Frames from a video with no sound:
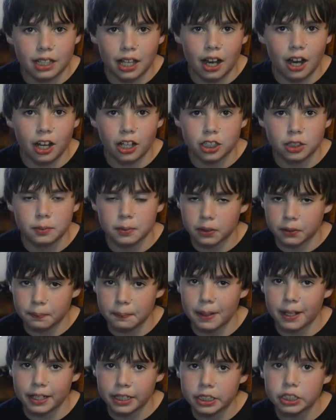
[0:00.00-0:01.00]
that hospital
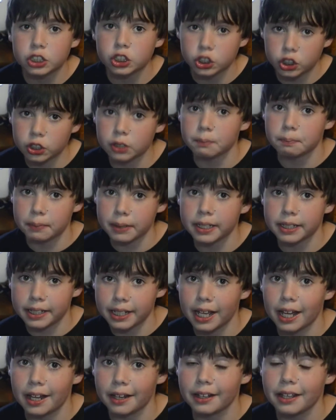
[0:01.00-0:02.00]
bed. He should be
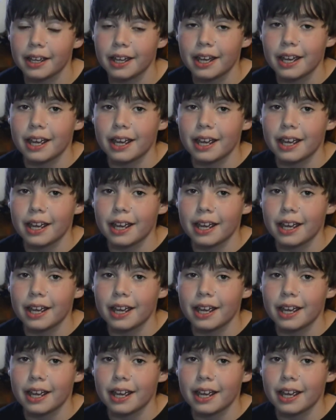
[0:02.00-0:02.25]
dead.